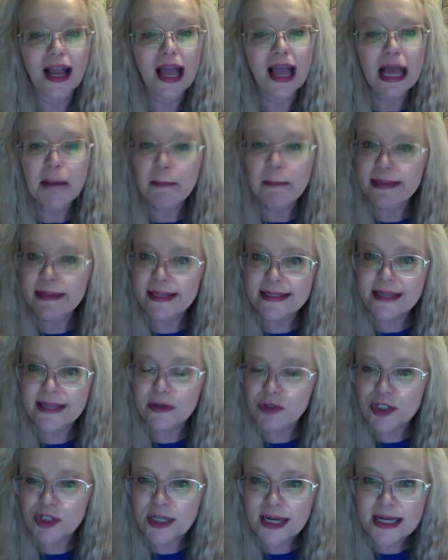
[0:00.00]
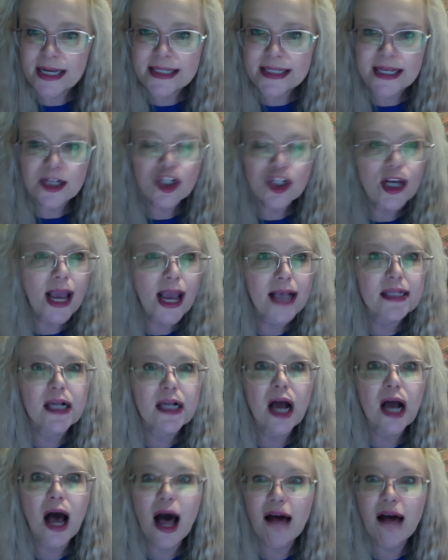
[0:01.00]
But that's how she is, and she has
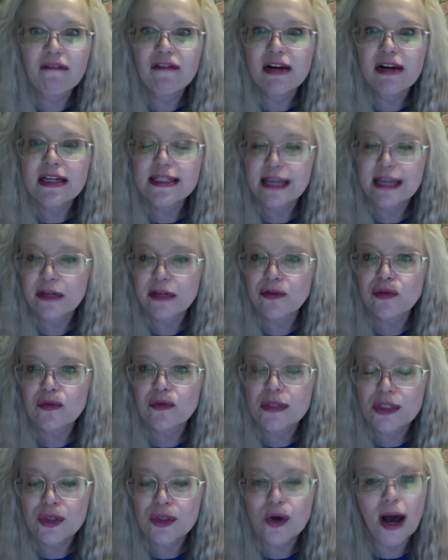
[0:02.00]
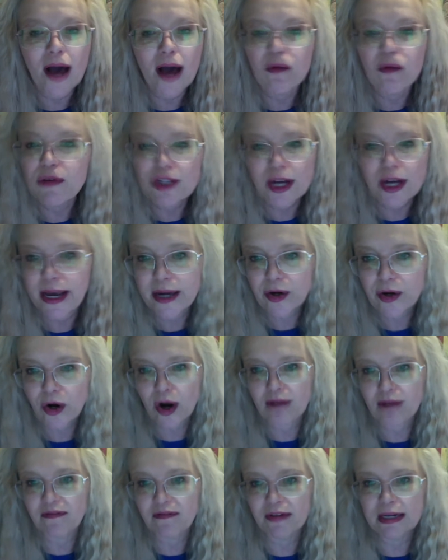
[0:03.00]
confidence out to wazoo. I wish I had her
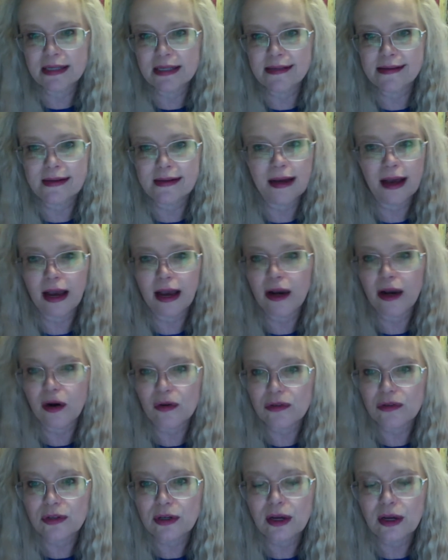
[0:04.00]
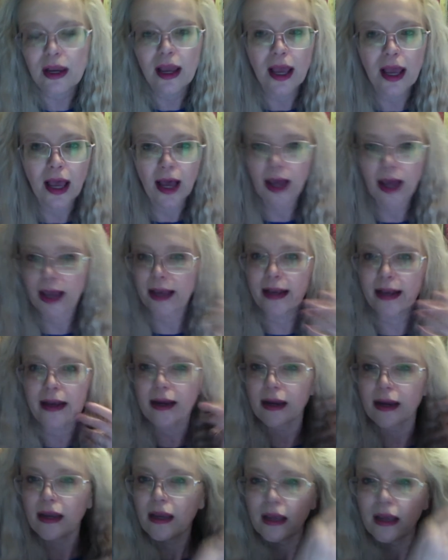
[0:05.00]
confidence. I don't. I
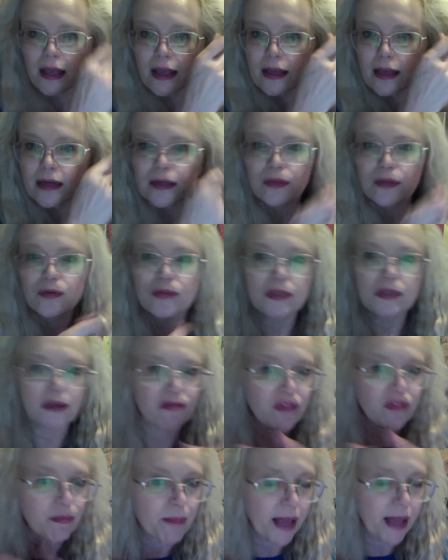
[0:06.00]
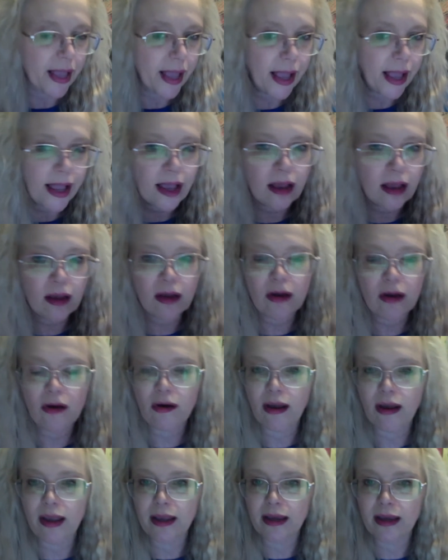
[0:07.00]
gotta do stuff with my hair.
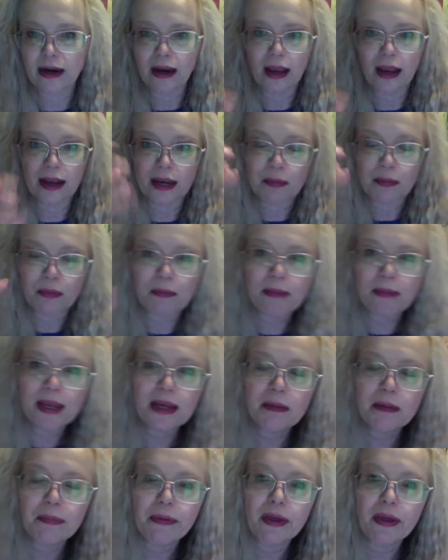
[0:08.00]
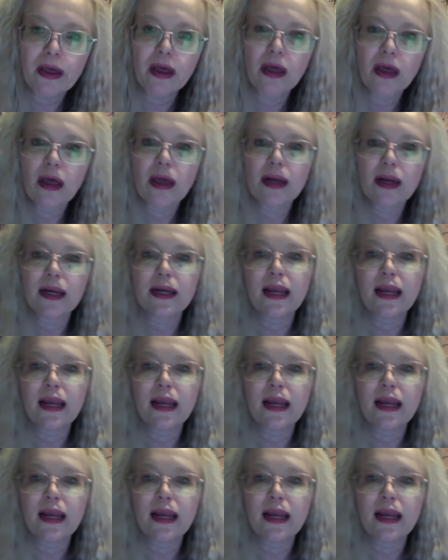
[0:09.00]
I gotta put makeup on, and